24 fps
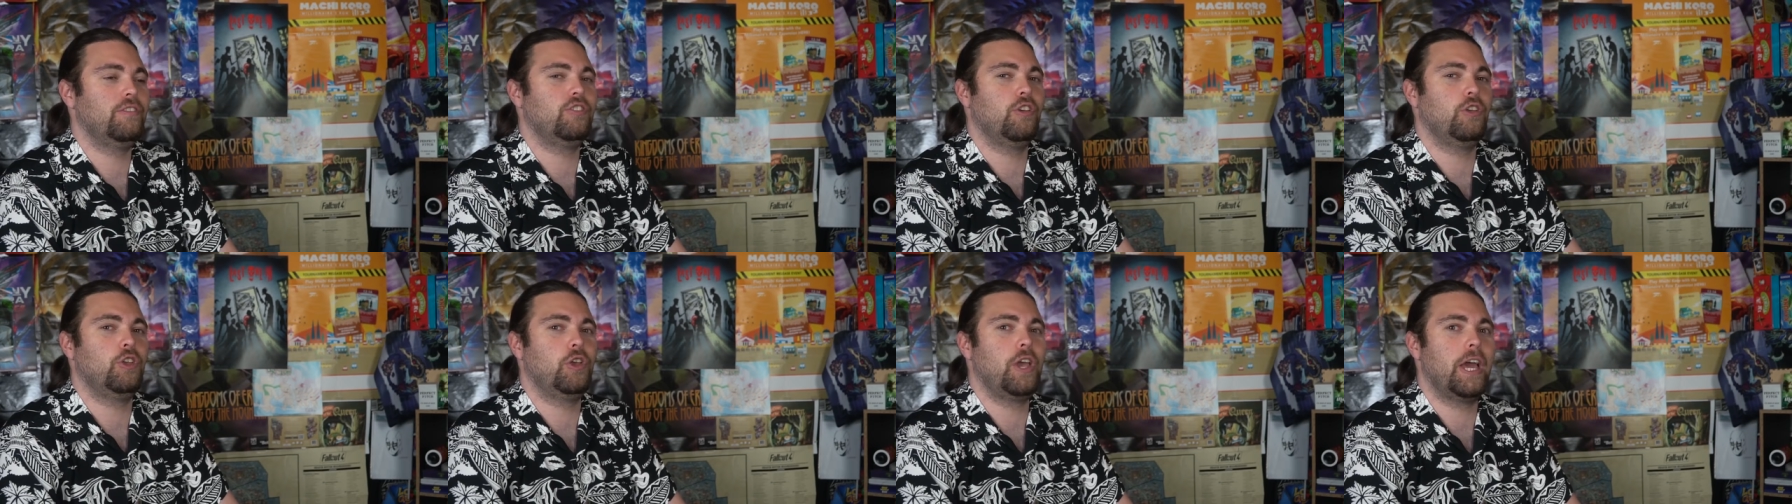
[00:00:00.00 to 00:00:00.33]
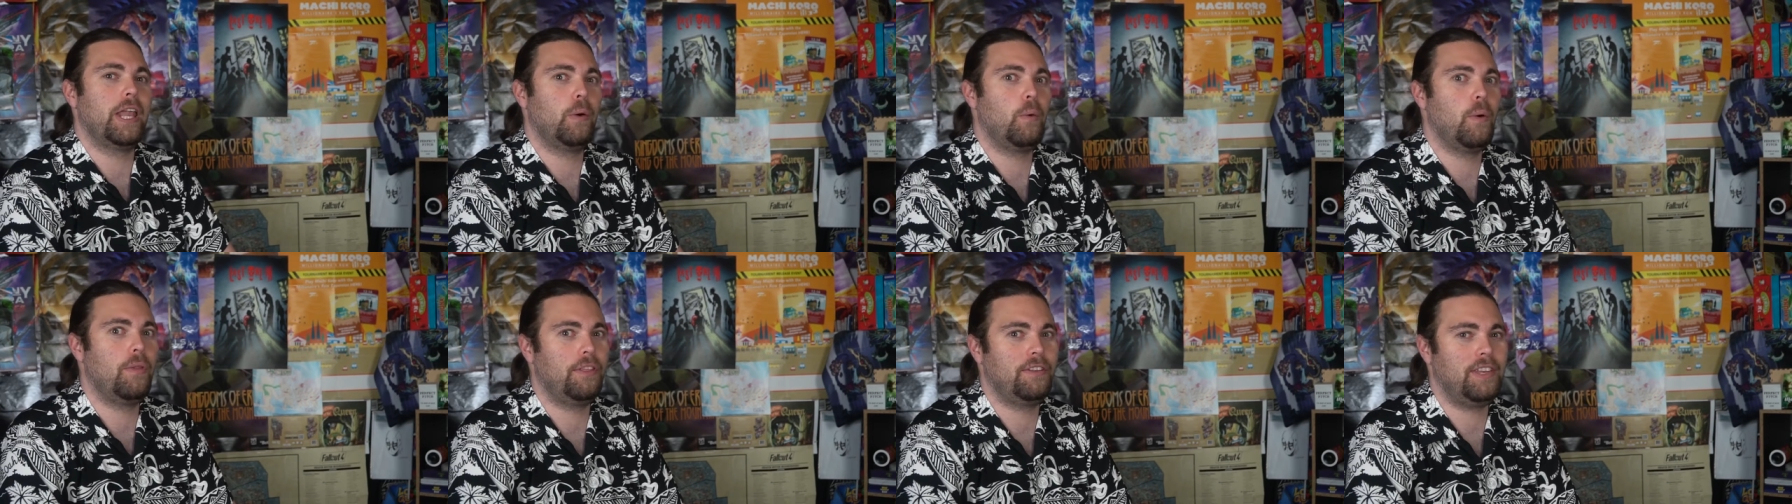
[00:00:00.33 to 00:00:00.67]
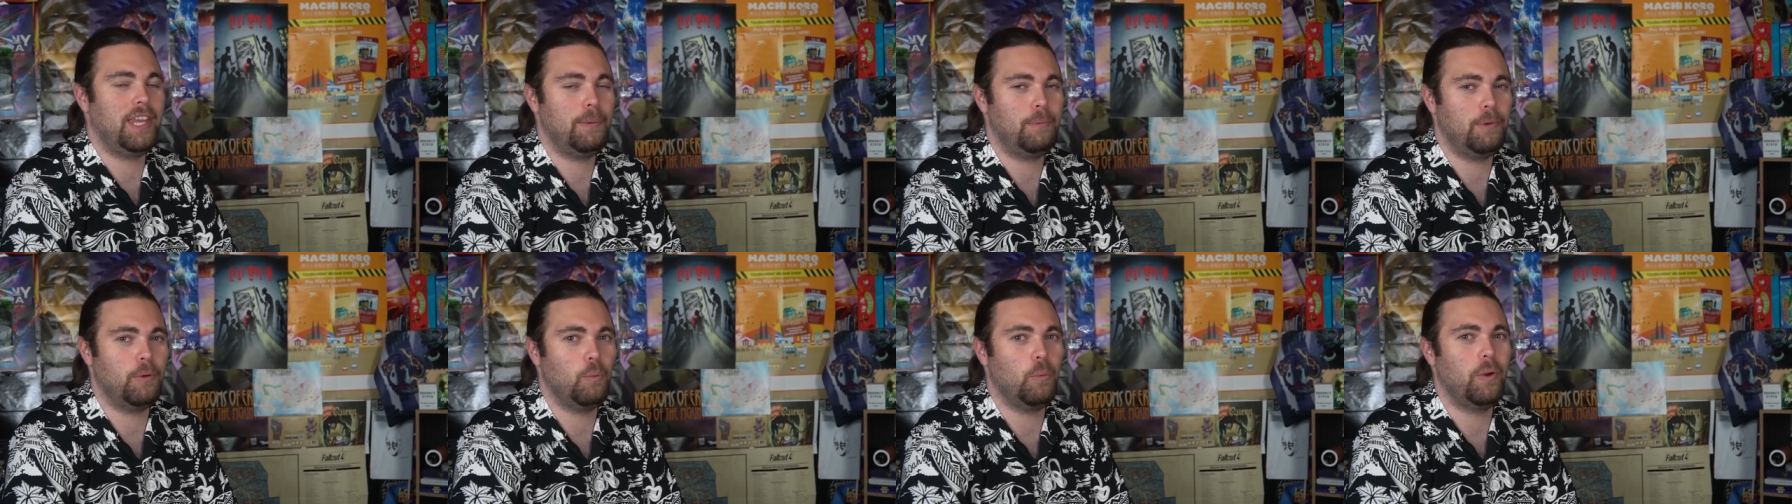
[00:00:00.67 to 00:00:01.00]
so you kind of want the
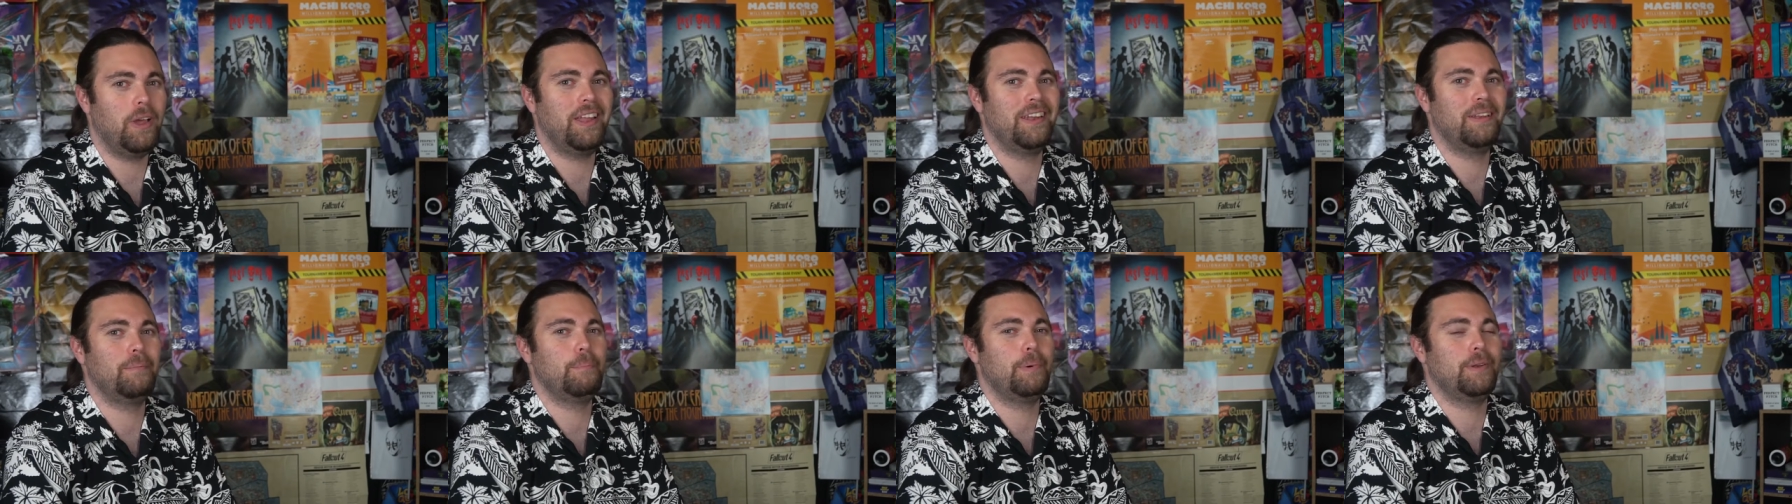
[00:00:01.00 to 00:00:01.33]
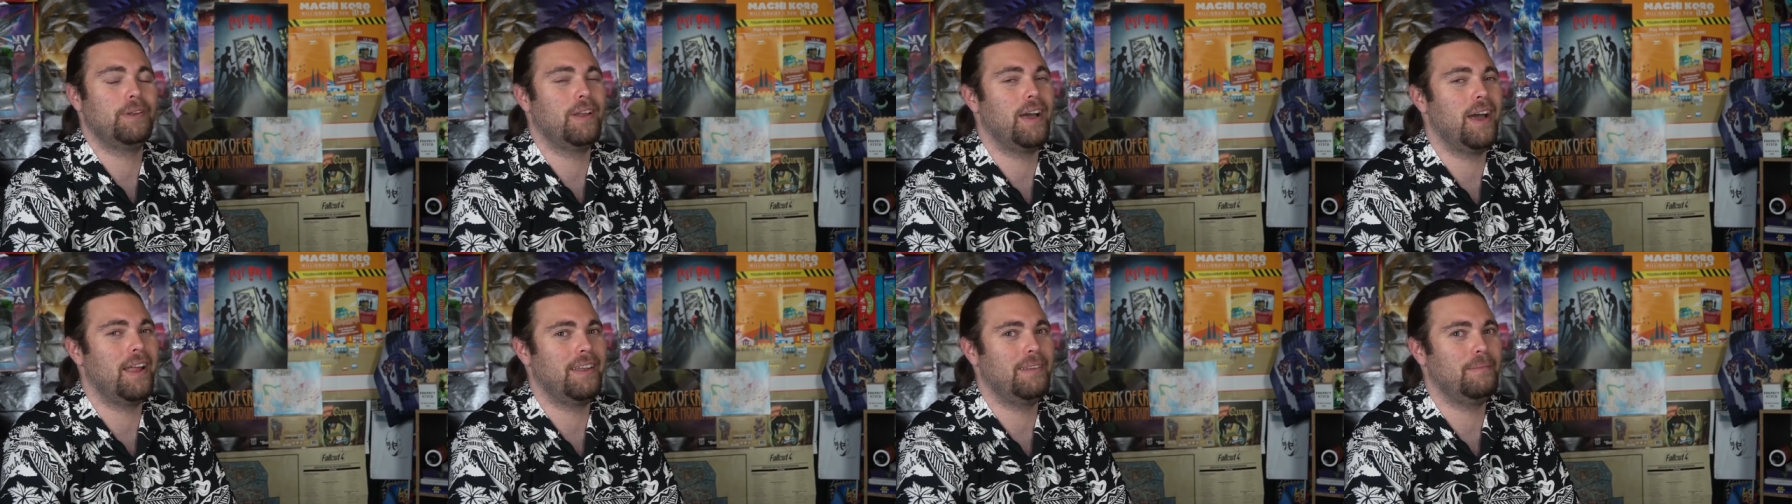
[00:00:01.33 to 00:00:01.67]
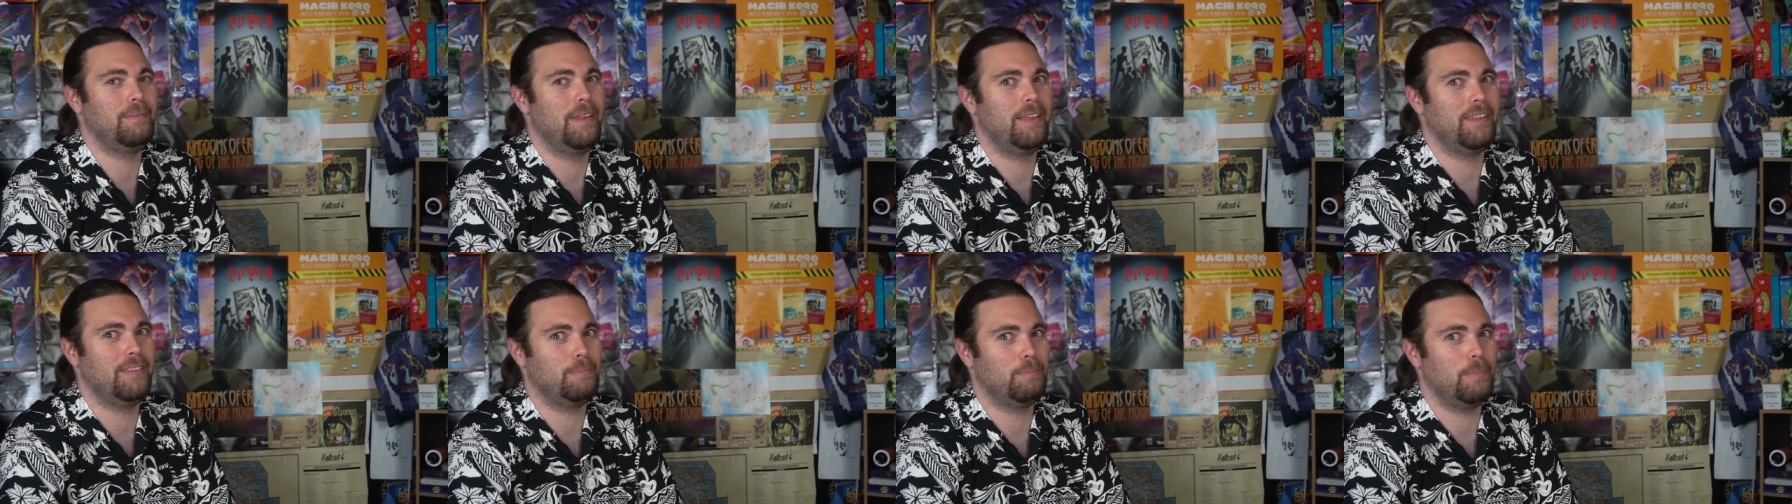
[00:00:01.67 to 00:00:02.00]
team to win, but not
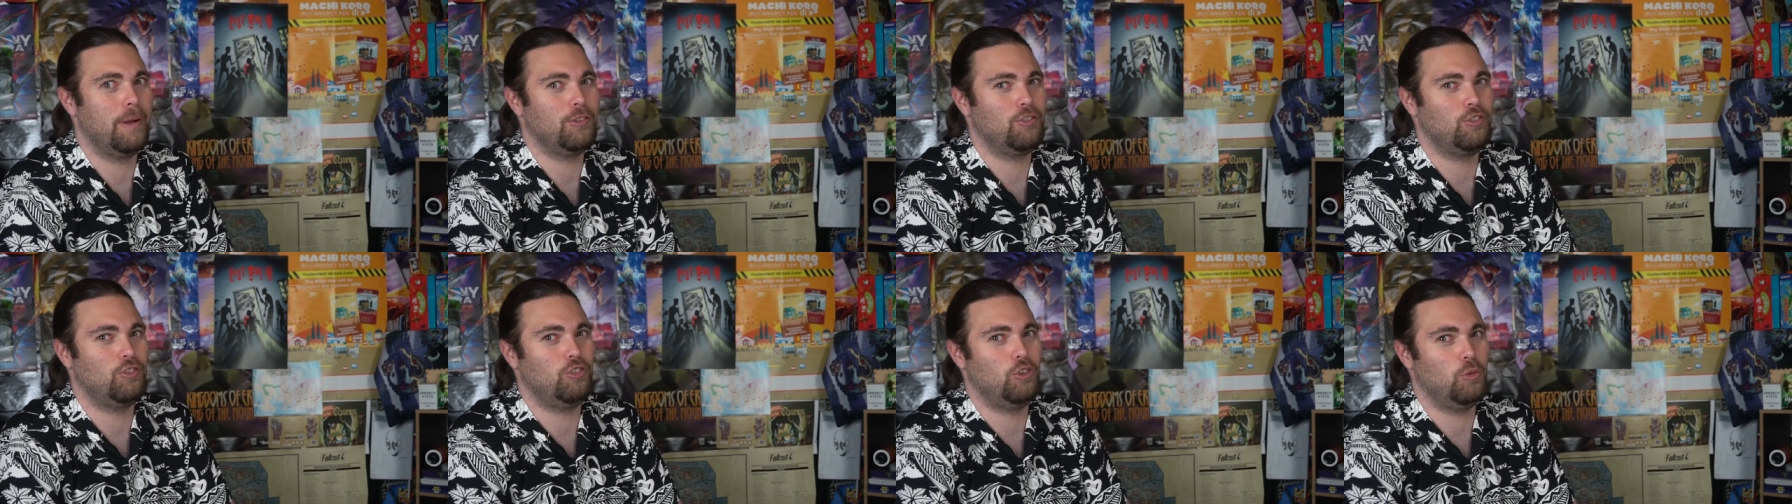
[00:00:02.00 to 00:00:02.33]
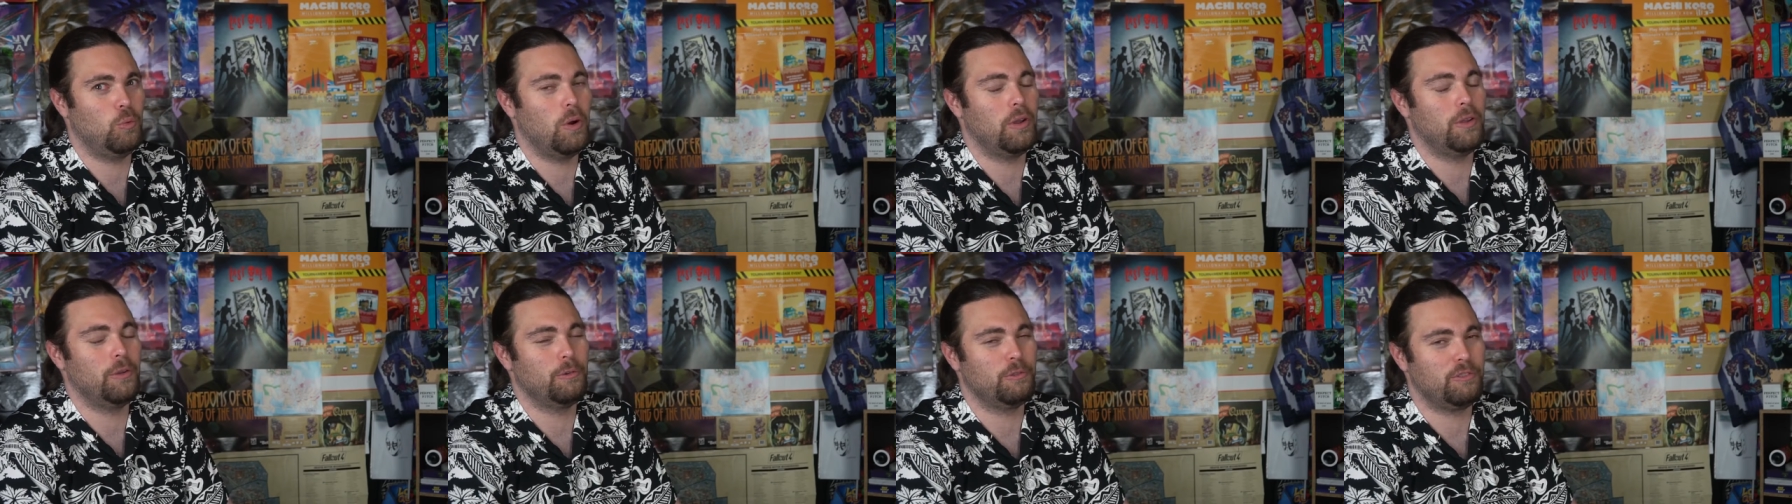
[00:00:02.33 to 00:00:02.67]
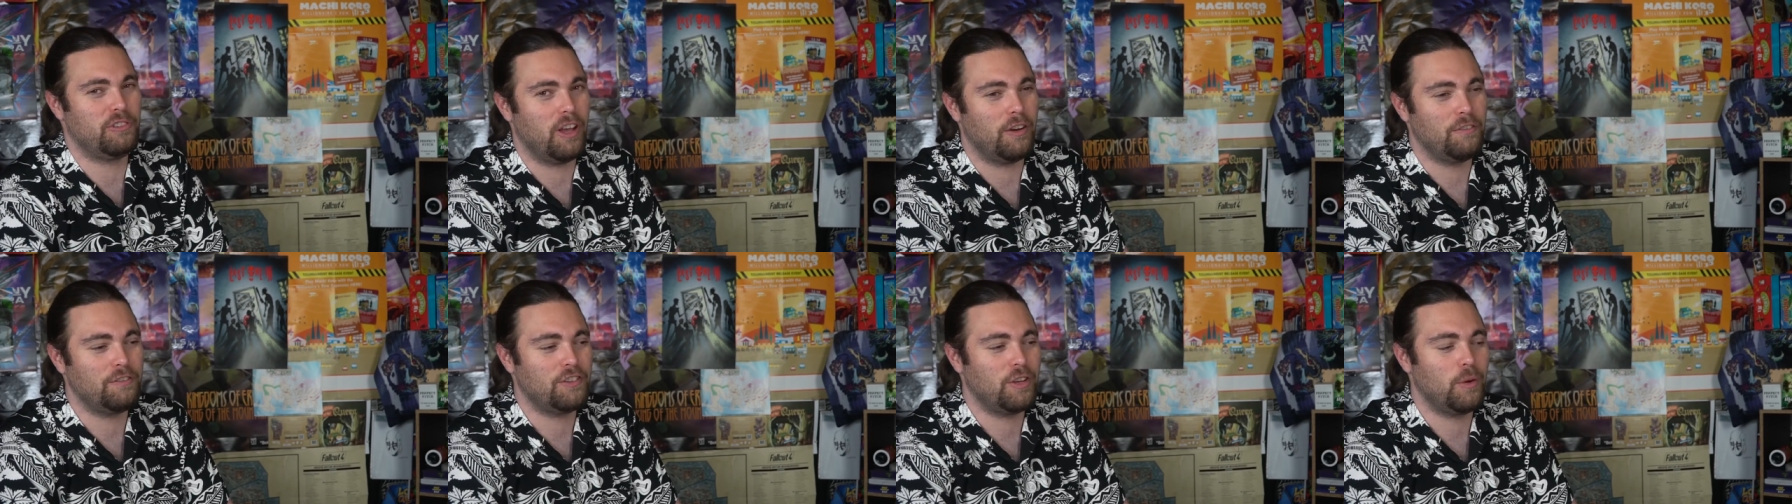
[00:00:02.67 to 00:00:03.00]
as much as you want
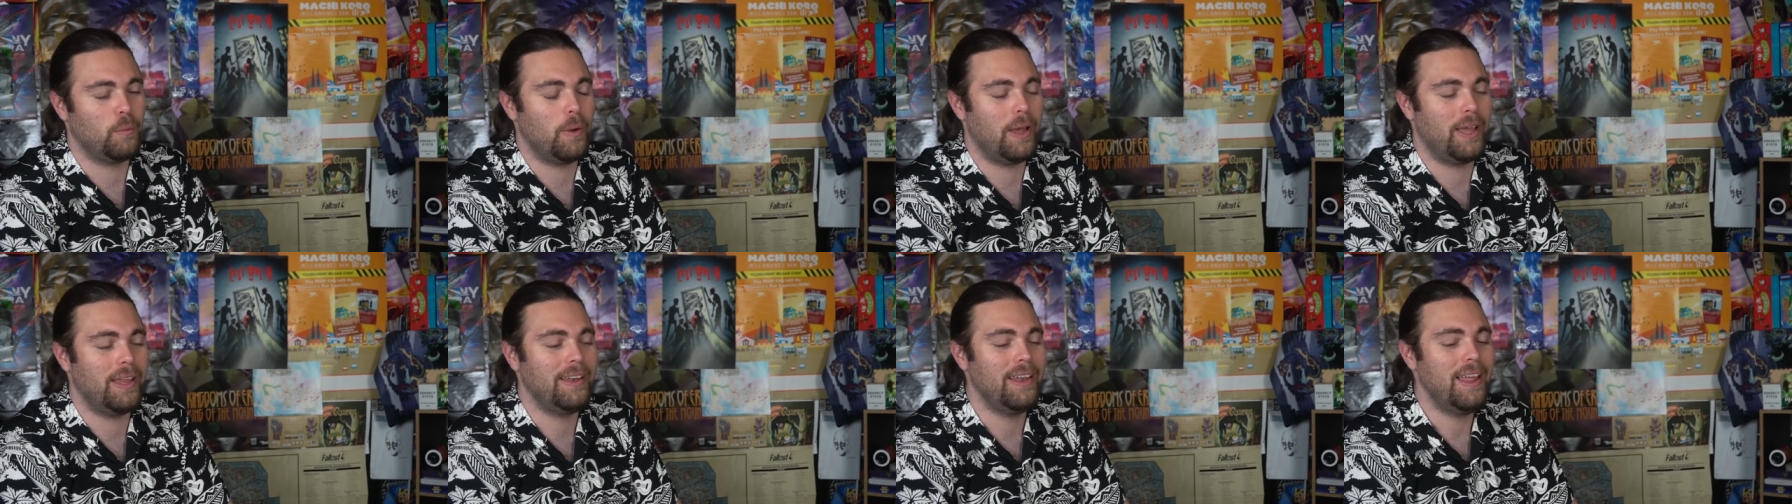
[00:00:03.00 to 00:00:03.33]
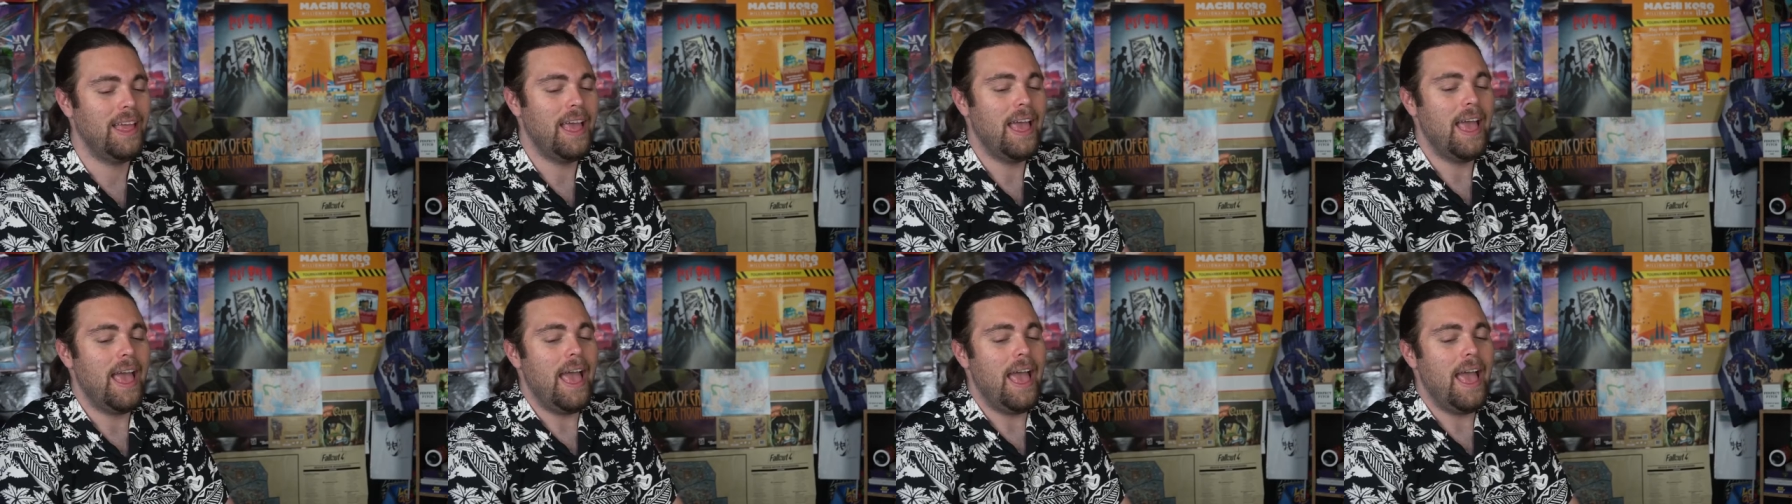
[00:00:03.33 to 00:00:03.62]
yourself to win,